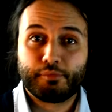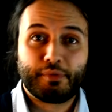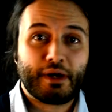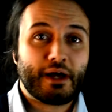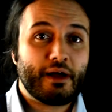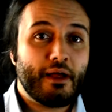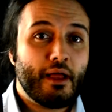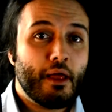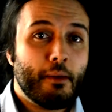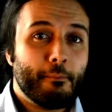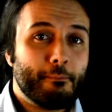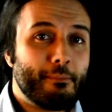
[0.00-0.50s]

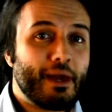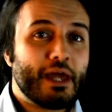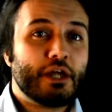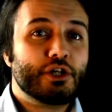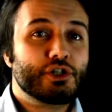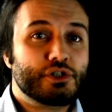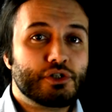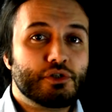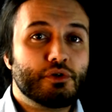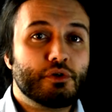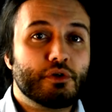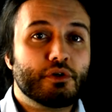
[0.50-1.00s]
But make
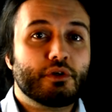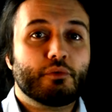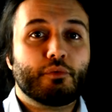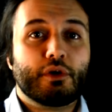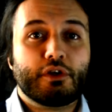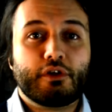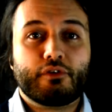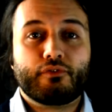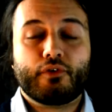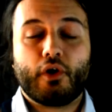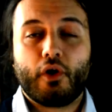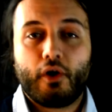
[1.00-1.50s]
sure that
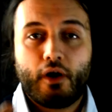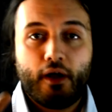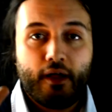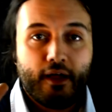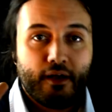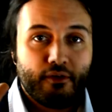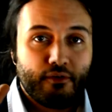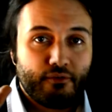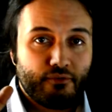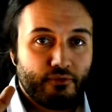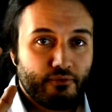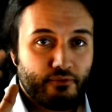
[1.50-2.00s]
when you've got
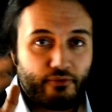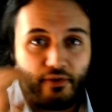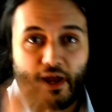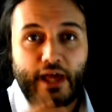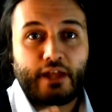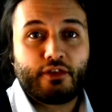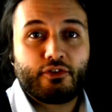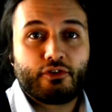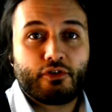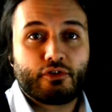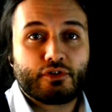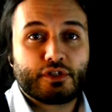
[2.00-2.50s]

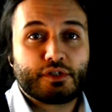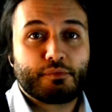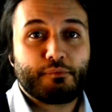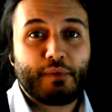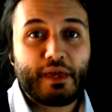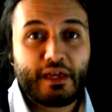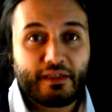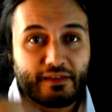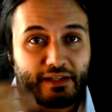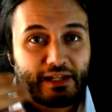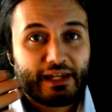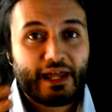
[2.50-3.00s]
friends who
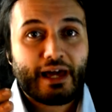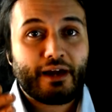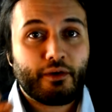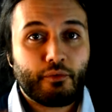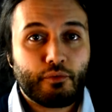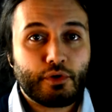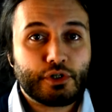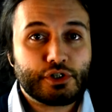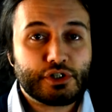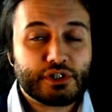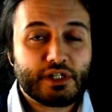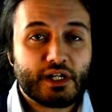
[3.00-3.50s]
speak the
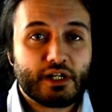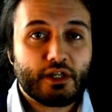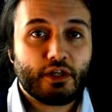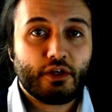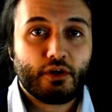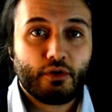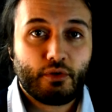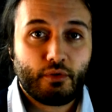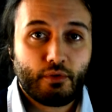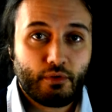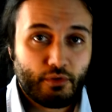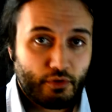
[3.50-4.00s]
language that
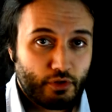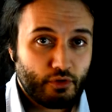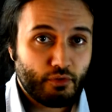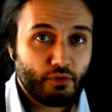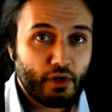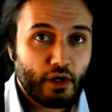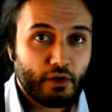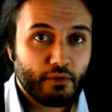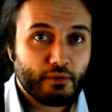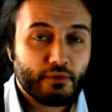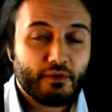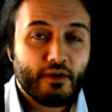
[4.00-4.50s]
you, you
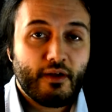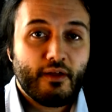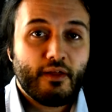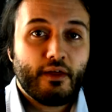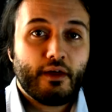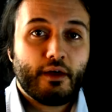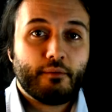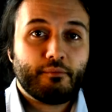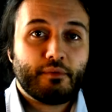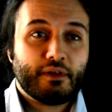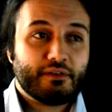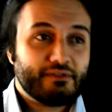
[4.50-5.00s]
know,
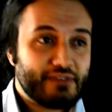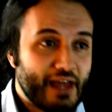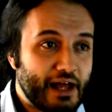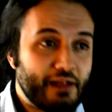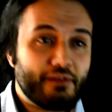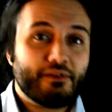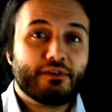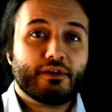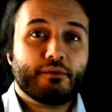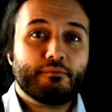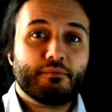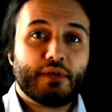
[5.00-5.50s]
and
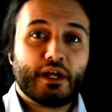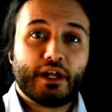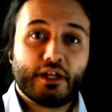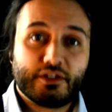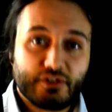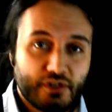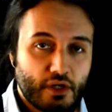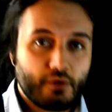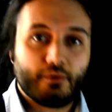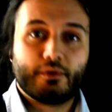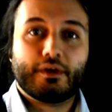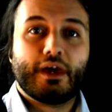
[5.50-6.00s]
tell them that
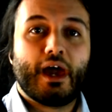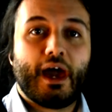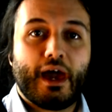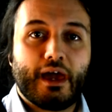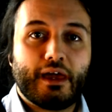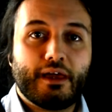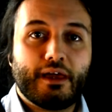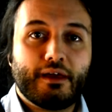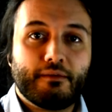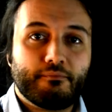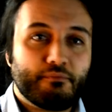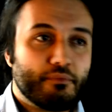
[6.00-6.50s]
it's
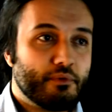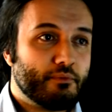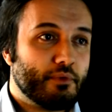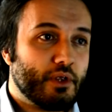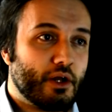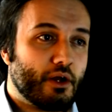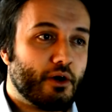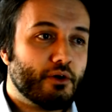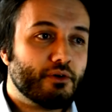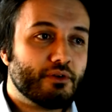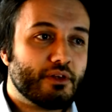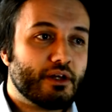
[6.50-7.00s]
okay, you
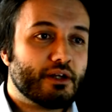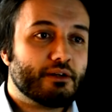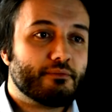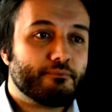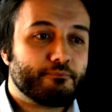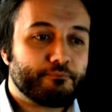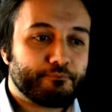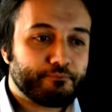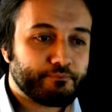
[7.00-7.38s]
know, that